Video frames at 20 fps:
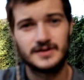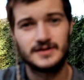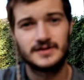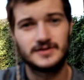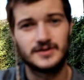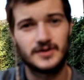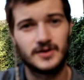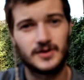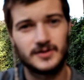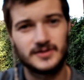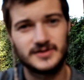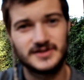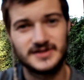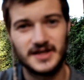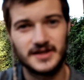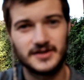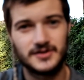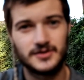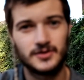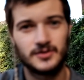so
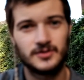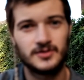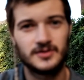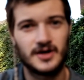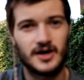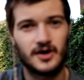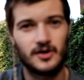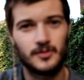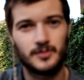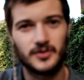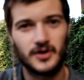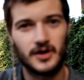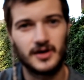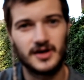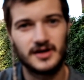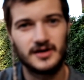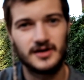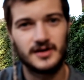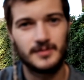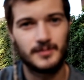stay tuned. I'll
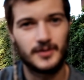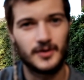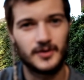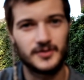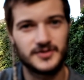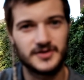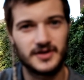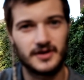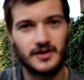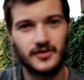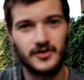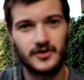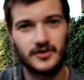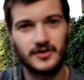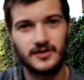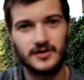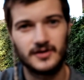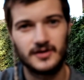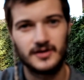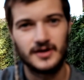probably post
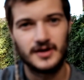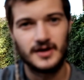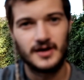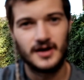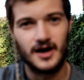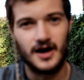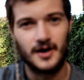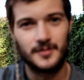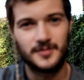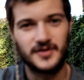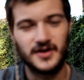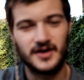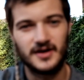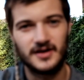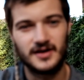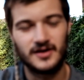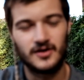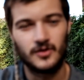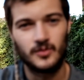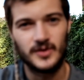another
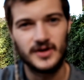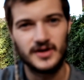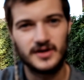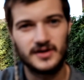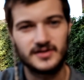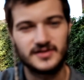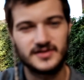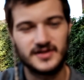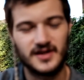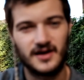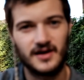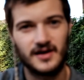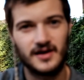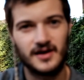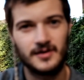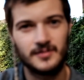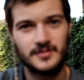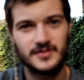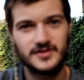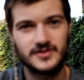update in a week's
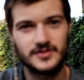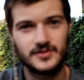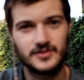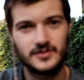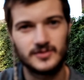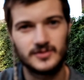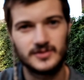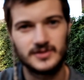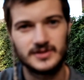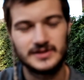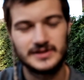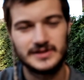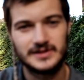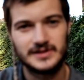time to